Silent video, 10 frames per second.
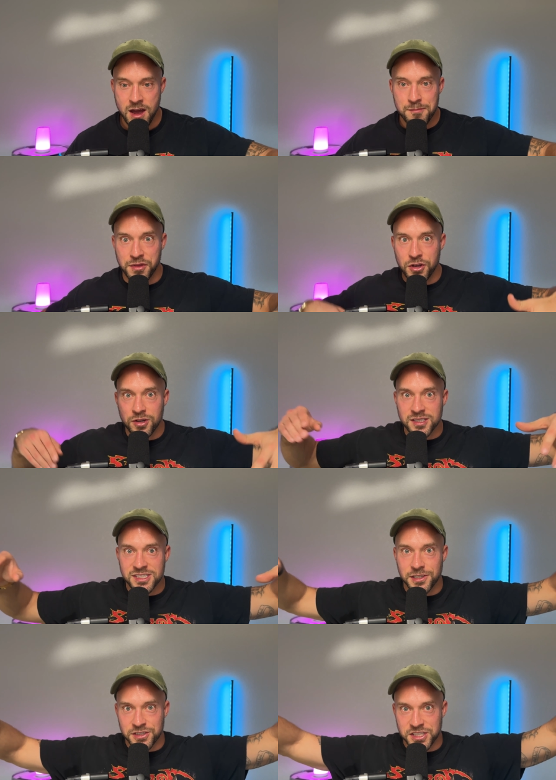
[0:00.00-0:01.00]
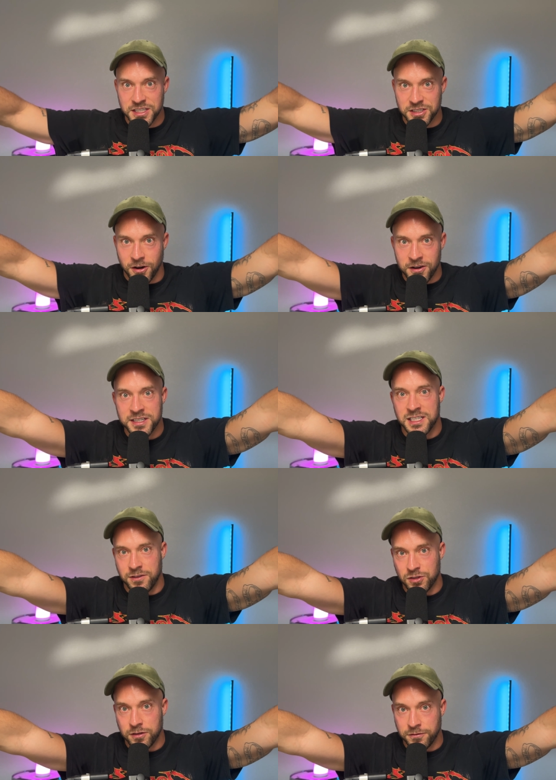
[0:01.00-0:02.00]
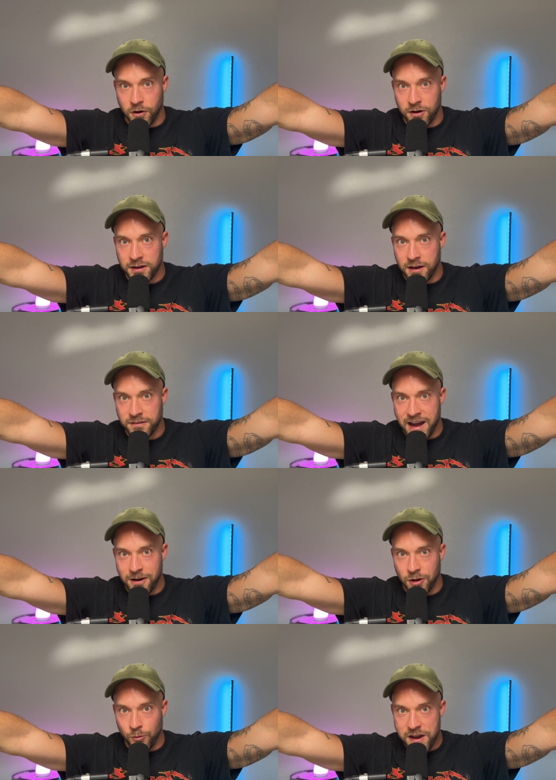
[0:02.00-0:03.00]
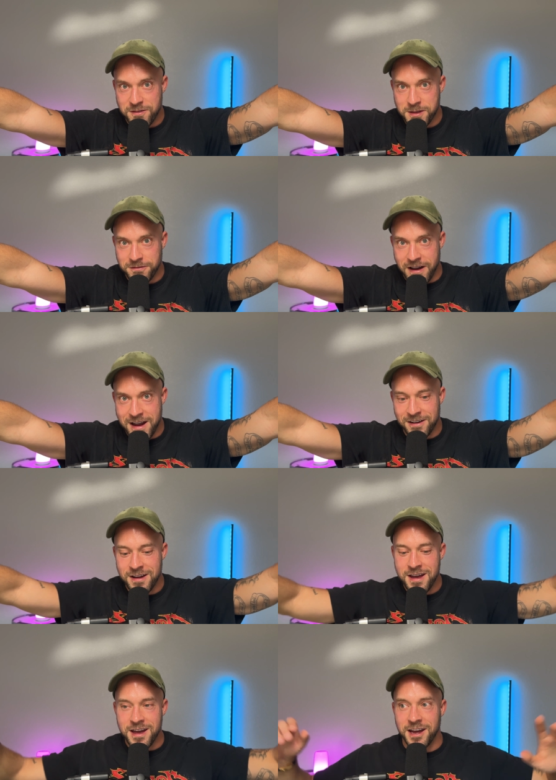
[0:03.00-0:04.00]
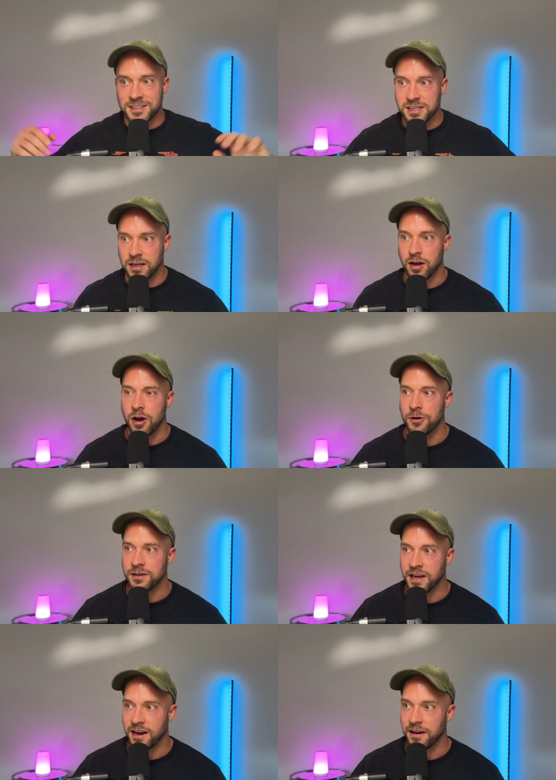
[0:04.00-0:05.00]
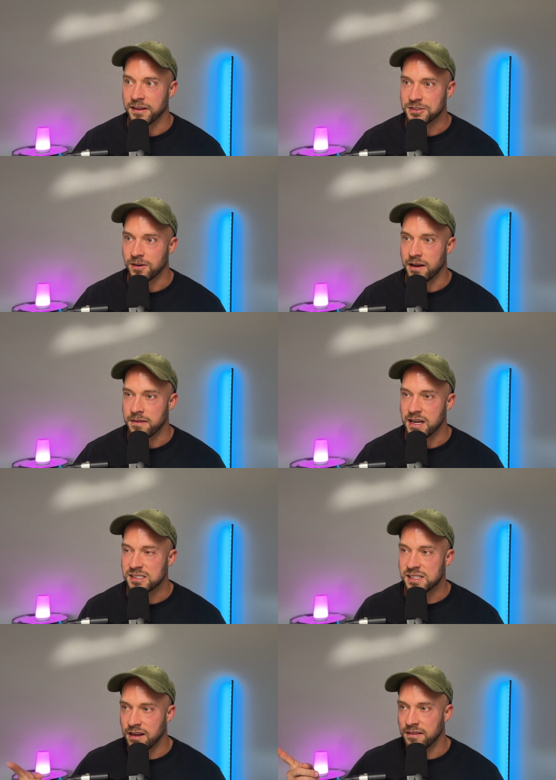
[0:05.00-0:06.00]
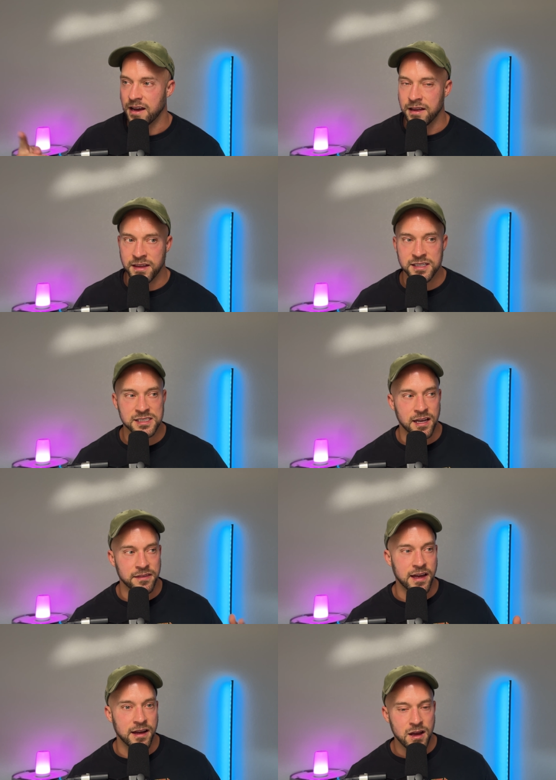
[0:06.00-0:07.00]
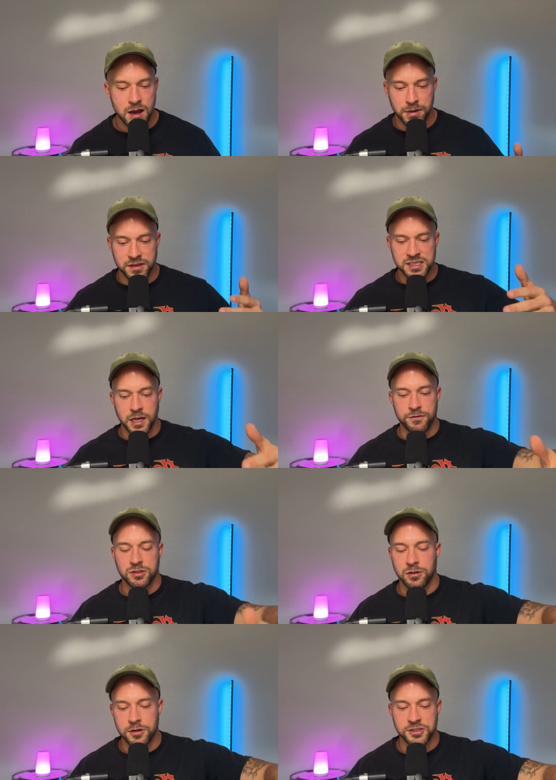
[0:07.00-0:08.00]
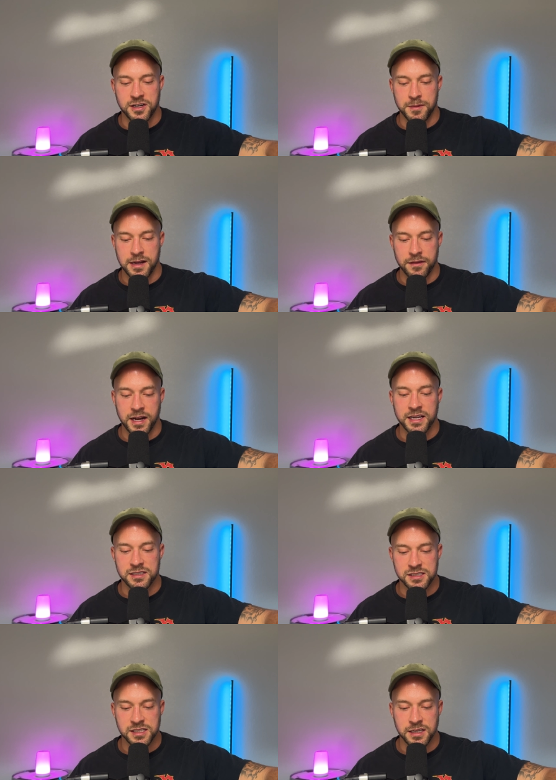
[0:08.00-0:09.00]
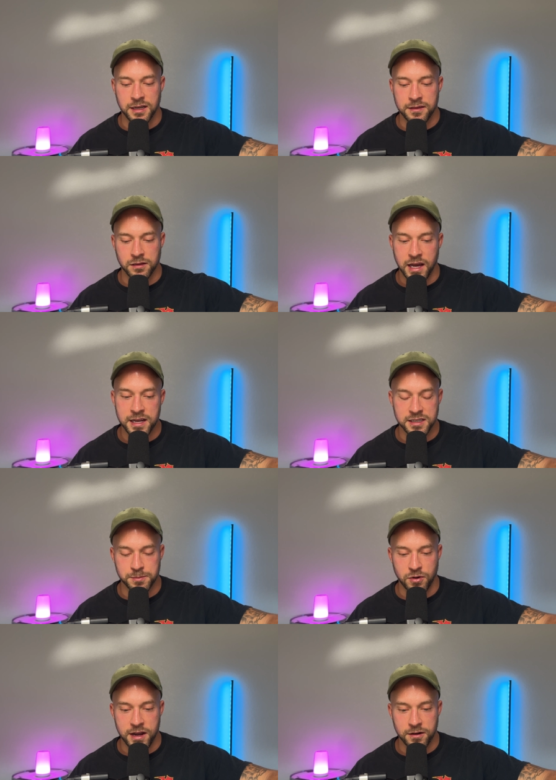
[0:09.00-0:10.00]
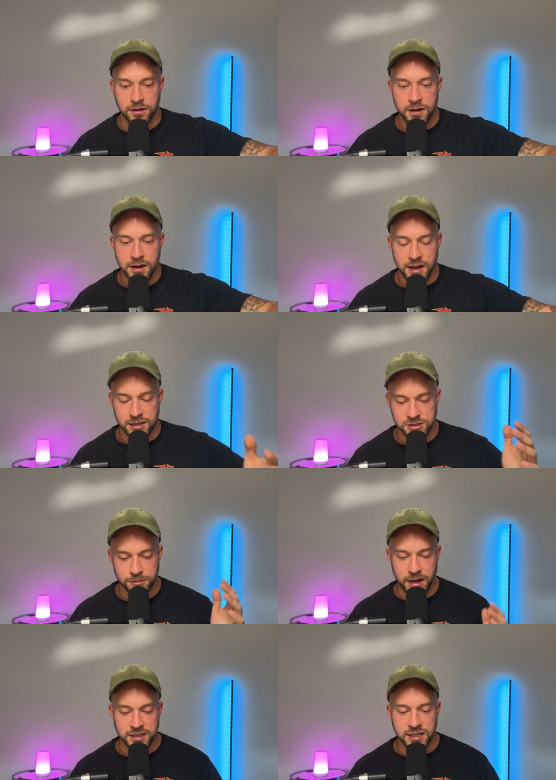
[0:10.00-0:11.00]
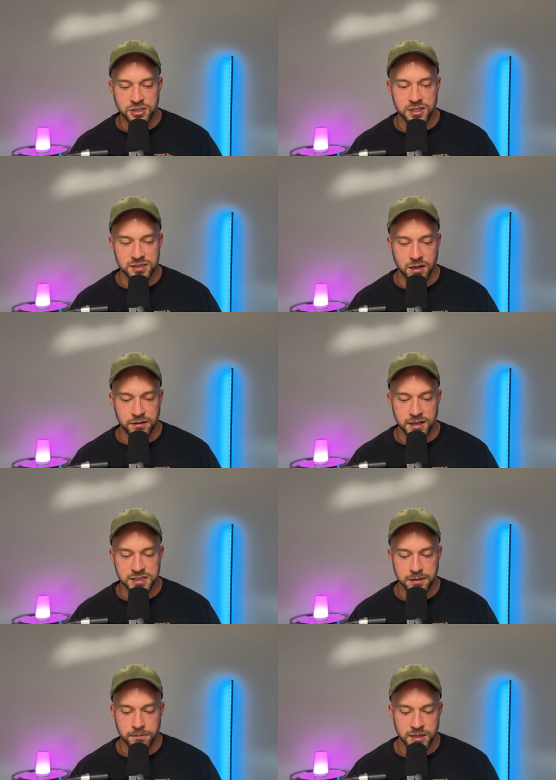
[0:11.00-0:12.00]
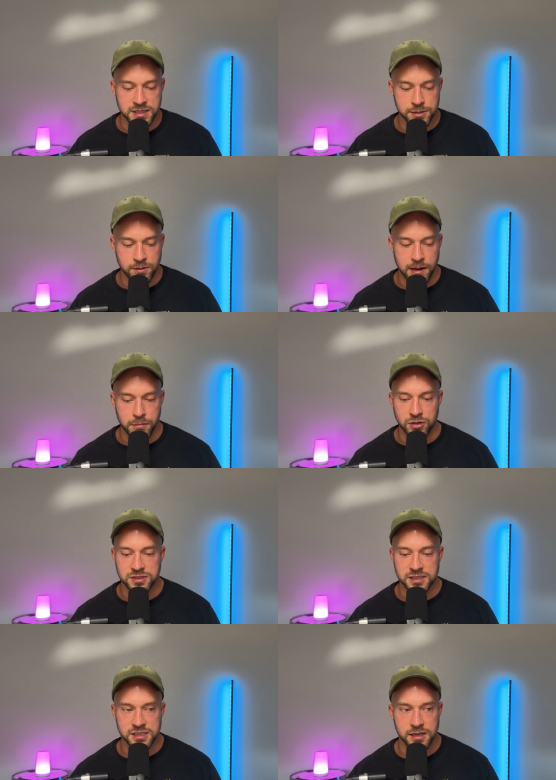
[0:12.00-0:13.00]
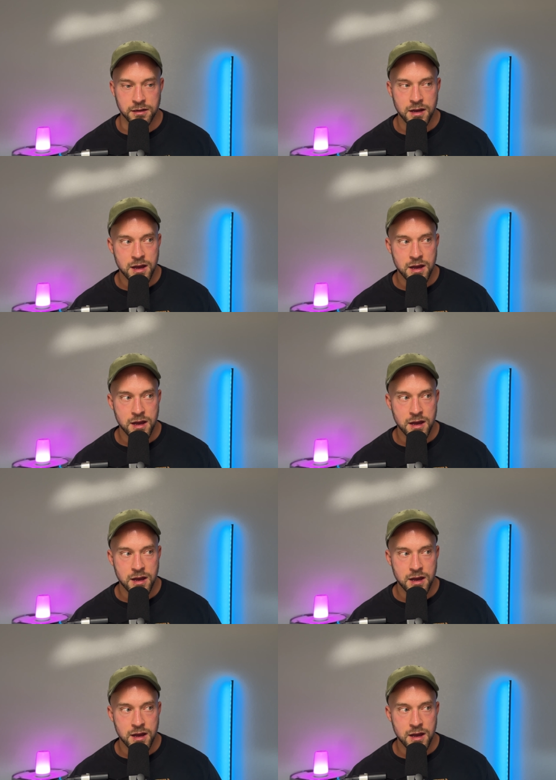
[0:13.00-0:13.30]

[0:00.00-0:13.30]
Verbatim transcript: But then you can still see the darkness if you look far enough out away from the fire. And it's like, oh yeah, that's right. They said that. They said that. But this stuff is closer to me now that I can see and the light is brighter. And so my attention is on this and this is what I mostly see.